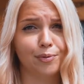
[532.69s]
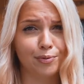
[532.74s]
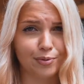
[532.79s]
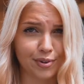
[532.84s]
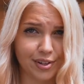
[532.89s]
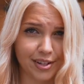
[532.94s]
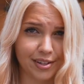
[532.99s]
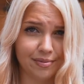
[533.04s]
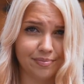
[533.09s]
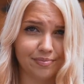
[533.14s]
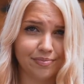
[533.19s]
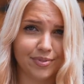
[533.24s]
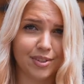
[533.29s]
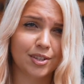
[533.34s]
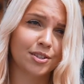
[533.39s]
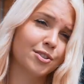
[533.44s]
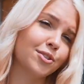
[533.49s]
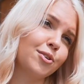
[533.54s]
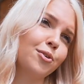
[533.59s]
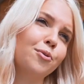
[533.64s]
free.
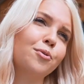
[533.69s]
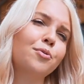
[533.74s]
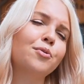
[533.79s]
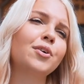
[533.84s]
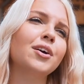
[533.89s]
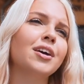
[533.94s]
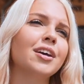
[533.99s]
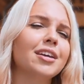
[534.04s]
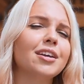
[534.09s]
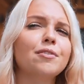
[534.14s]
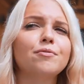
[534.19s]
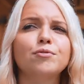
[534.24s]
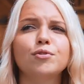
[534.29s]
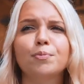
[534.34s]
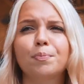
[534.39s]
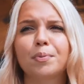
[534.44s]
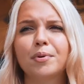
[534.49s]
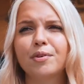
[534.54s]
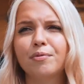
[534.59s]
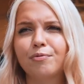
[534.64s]
So if you
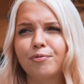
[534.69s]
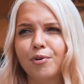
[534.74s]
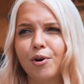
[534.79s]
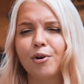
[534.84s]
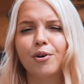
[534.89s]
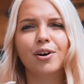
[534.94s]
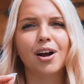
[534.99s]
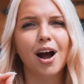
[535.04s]
prefer